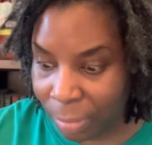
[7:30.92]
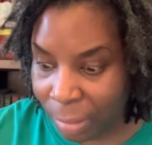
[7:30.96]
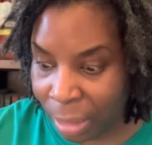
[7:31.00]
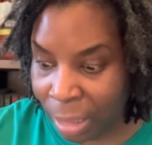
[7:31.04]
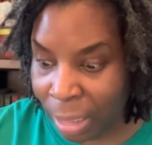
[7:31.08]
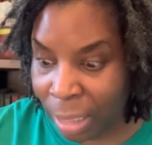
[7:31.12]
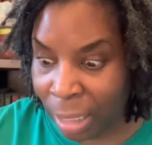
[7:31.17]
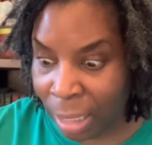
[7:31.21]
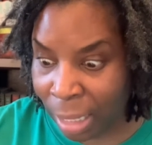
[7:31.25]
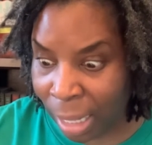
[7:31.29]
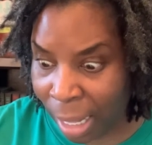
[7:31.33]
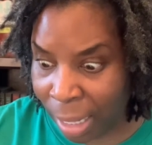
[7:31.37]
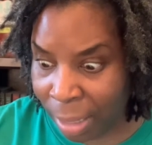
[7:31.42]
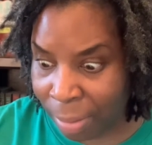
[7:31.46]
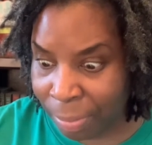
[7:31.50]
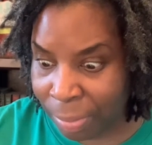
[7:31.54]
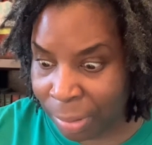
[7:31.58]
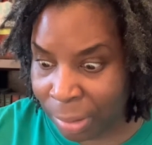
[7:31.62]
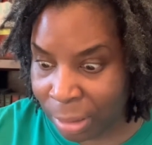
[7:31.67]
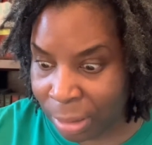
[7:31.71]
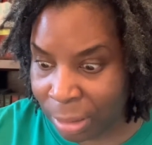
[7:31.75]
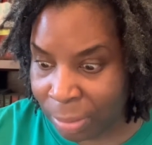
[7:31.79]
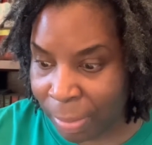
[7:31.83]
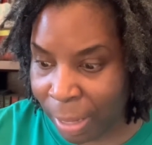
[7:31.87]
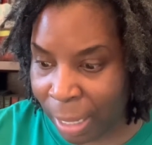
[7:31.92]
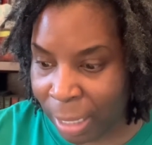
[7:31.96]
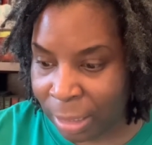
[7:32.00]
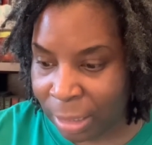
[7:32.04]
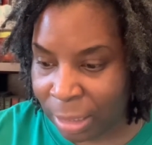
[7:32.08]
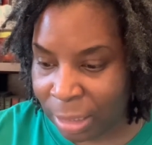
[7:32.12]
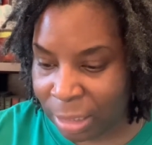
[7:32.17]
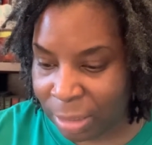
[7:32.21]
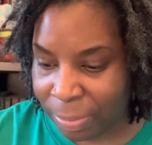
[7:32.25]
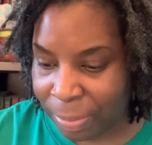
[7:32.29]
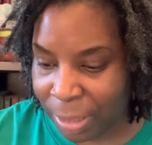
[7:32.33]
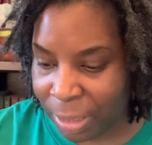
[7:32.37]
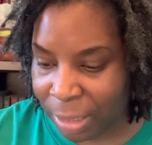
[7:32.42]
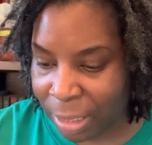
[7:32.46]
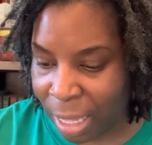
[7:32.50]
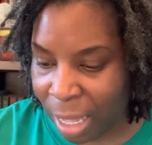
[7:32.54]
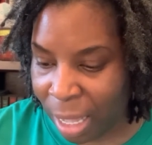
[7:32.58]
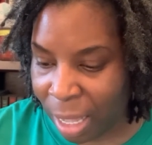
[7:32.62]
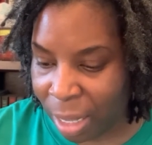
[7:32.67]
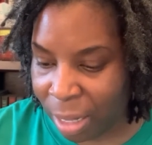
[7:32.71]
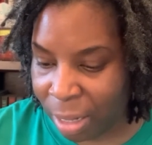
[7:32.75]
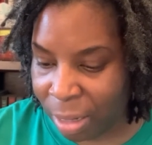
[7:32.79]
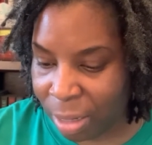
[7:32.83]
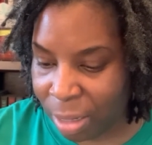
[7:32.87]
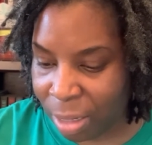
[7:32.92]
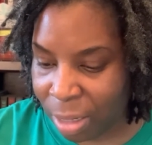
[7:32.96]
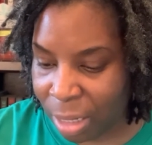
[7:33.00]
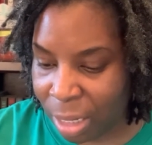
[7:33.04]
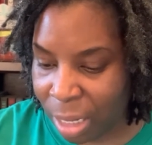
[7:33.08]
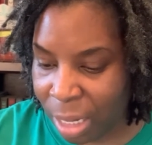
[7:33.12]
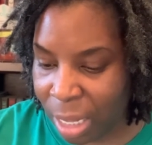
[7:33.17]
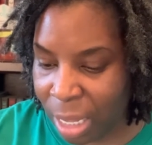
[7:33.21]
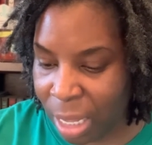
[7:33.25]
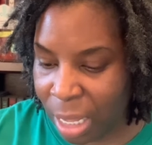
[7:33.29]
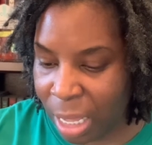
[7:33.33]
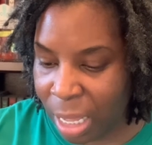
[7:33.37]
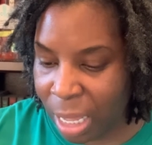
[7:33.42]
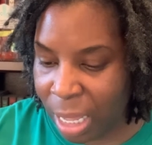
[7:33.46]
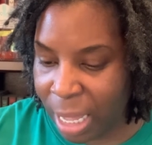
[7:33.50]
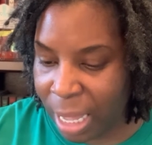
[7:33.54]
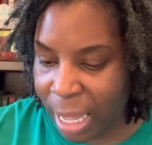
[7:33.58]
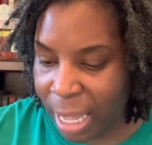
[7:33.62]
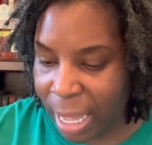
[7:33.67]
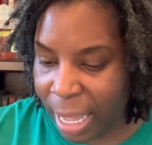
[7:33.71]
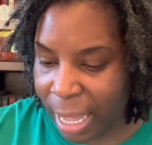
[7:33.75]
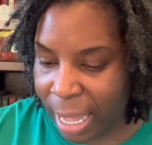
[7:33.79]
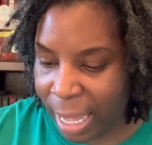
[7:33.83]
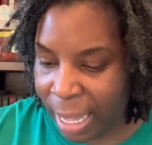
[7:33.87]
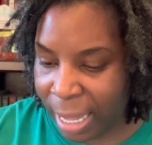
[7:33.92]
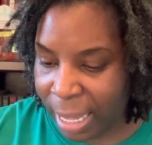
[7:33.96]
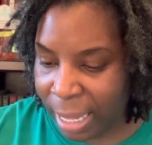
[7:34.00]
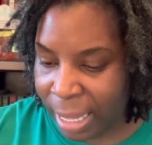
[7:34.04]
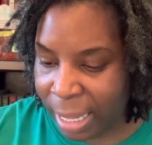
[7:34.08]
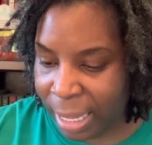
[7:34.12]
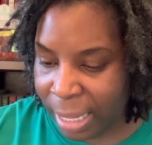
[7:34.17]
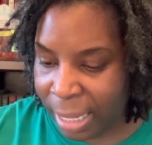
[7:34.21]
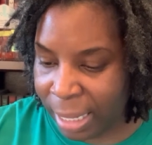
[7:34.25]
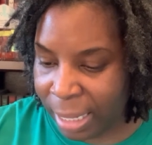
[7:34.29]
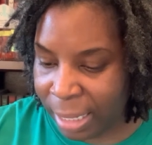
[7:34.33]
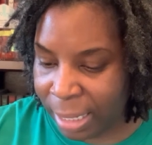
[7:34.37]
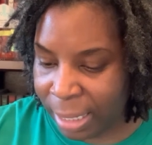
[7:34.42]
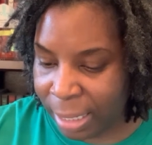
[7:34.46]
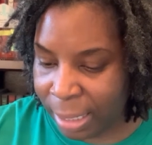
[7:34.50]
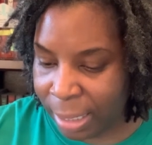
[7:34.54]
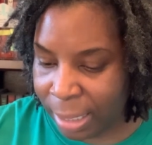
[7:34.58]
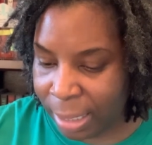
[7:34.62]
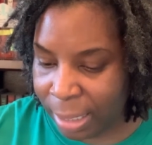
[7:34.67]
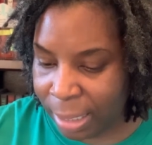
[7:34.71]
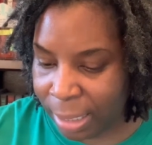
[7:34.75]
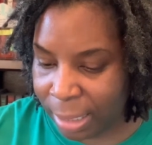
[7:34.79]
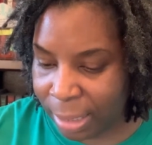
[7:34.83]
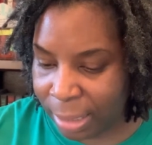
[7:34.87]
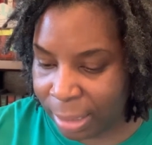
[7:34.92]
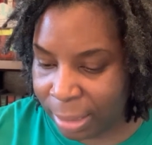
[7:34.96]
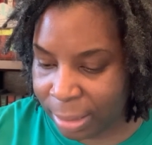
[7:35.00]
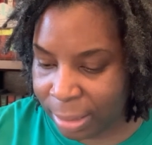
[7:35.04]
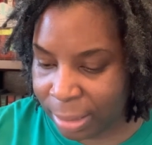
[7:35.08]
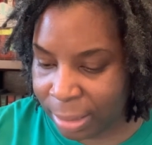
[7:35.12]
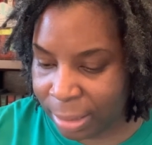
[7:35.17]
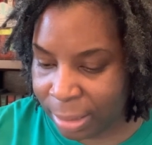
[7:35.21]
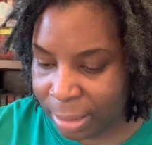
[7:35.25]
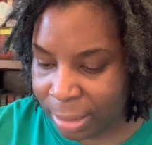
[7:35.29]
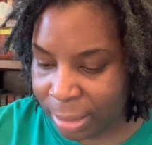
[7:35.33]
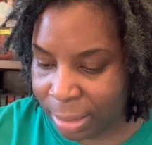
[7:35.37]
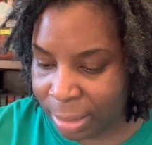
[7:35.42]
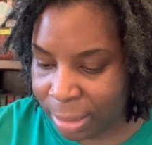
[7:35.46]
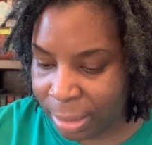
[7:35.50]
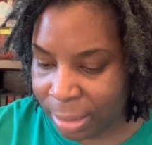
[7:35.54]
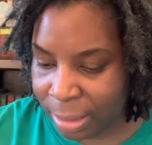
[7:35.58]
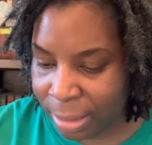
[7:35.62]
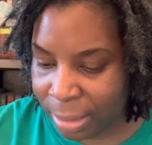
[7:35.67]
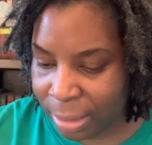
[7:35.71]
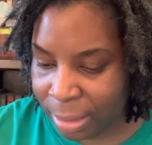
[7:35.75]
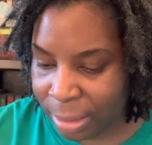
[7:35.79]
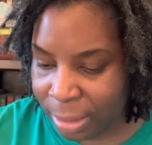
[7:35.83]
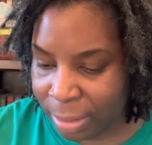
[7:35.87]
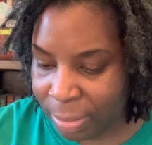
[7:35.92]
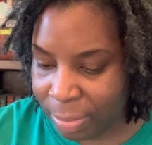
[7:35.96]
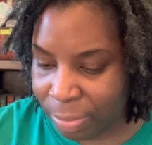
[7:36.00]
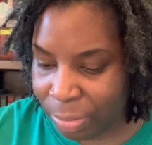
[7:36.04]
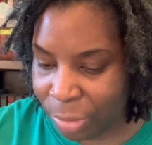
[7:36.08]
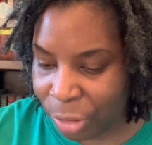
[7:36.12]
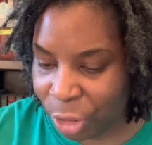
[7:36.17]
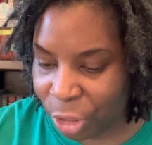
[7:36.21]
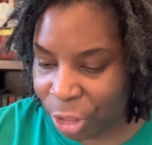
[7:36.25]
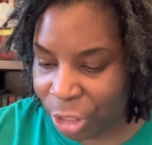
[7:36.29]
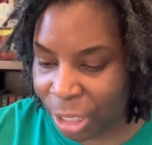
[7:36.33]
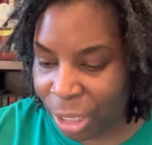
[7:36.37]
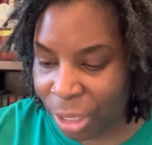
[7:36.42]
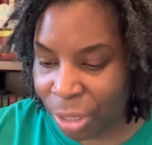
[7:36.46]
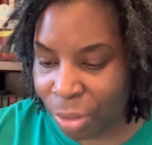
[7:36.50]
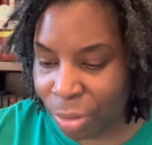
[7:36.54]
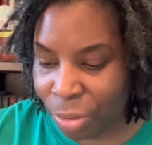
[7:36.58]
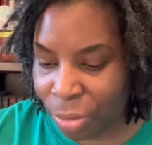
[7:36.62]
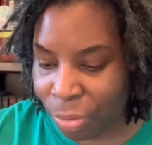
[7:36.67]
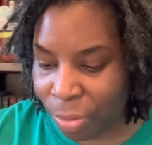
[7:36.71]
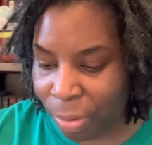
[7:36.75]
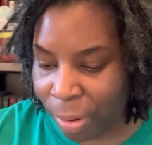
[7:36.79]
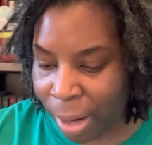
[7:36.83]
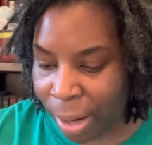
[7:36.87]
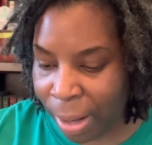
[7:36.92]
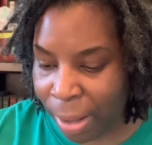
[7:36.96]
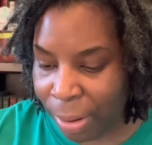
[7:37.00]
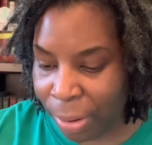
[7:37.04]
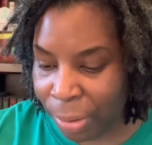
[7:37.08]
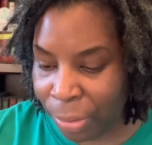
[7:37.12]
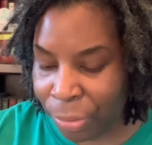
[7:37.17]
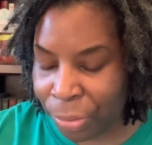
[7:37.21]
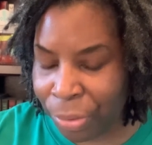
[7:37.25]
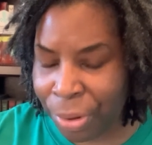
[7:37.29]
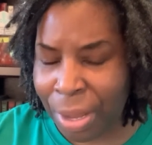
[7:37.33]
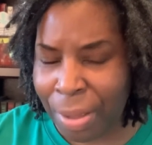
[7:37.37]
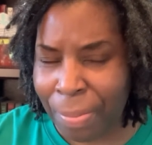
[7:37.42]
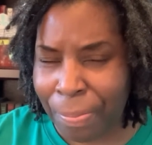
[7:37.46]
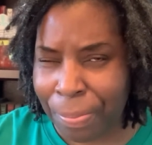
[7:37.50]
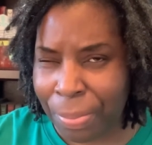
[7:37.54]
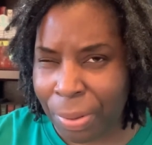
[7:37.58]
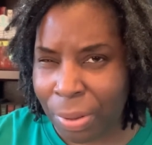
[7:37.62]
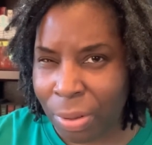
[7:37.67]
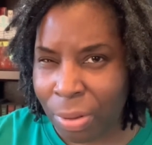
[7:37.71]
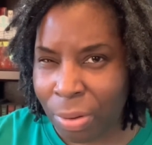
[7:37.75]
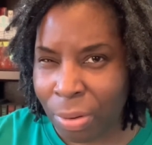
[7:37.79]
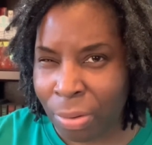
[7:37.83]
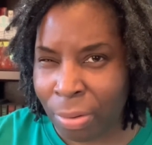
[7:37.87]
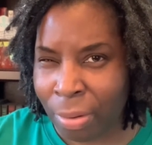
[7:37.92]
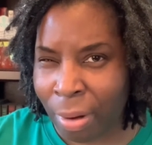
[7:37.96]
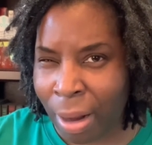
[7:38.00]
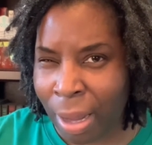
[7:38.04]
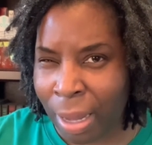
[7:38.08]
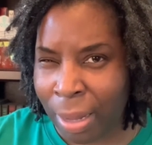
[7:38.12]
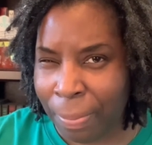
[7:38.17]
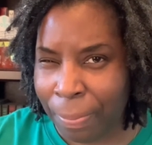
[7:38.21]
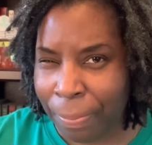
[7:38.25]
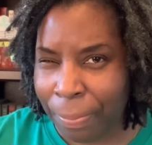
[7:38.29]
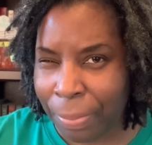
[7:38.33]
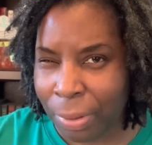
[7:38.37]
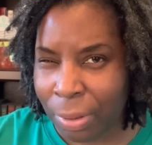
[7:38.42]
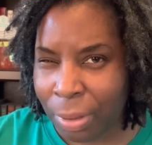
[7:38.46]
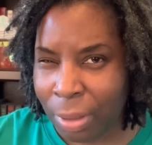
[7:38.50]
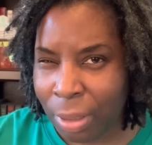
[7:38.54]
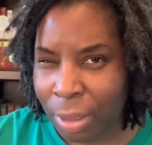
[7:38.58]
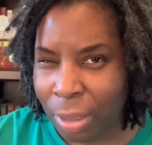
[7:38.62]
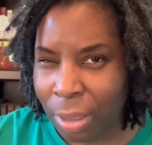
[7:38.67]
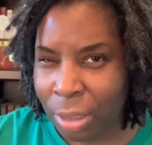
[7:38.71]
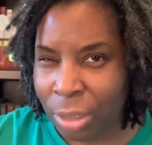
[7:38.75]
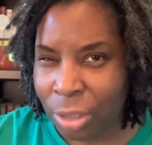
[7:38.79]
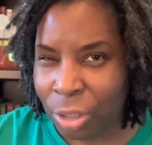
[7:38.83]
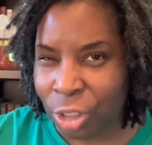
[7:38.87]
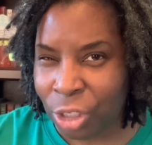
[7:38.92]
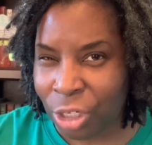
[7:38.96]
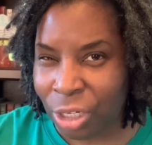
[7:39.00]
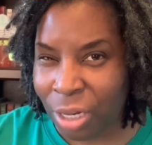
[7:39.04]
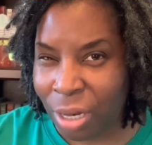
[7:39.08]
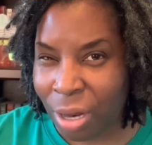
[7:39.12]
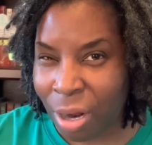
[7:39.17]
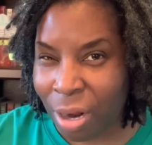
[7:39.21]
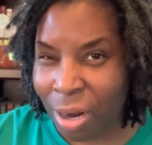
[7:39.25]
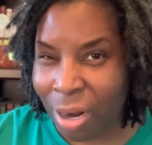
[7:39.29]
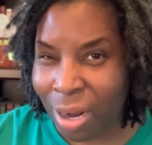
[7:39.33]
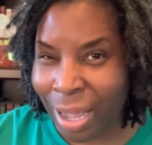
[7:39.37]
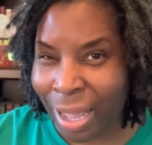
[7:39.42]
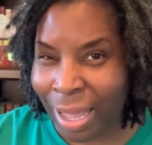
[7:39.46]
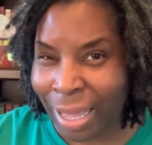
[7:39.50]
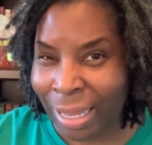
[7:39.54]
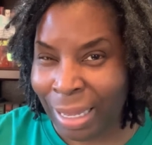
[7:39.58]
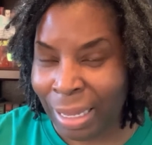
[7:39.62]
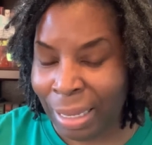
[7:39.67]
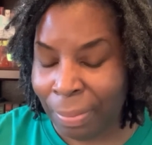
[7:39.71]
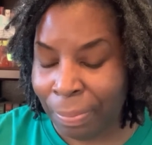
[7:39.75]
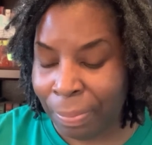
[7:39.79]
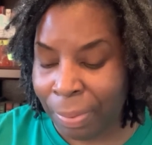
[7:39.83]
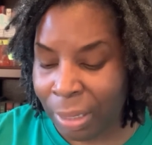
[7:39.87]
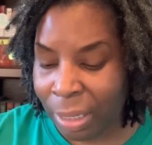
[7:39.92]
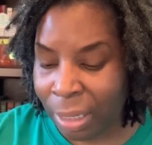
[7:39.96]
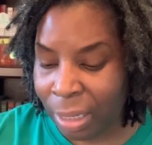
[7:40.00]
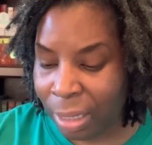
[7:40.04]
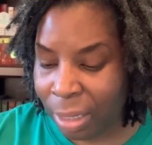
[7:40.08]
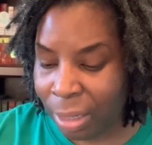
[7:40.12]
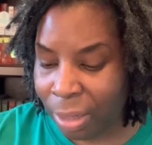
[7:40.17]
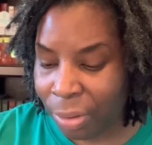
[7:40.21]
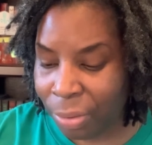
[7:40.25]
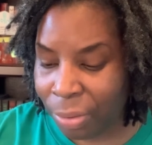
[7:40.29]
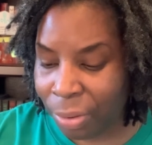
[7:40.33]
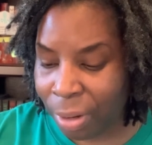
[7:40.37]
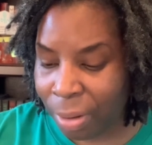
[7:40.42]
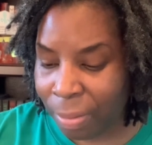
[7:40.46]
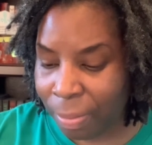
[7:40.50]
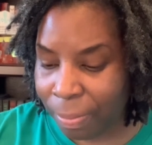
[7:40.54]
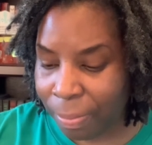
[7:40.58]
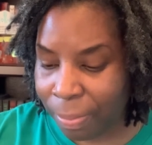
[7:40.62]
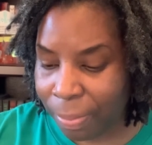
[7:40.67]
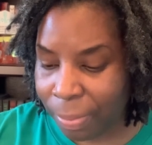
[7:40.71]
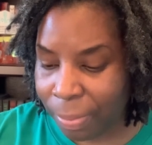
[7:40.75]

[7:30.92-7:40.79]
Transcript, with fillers: A lot of books by Elizabeth Goddard. And um, Michelle Gri Grip, Gripe, G-R-I-E-P, Grip.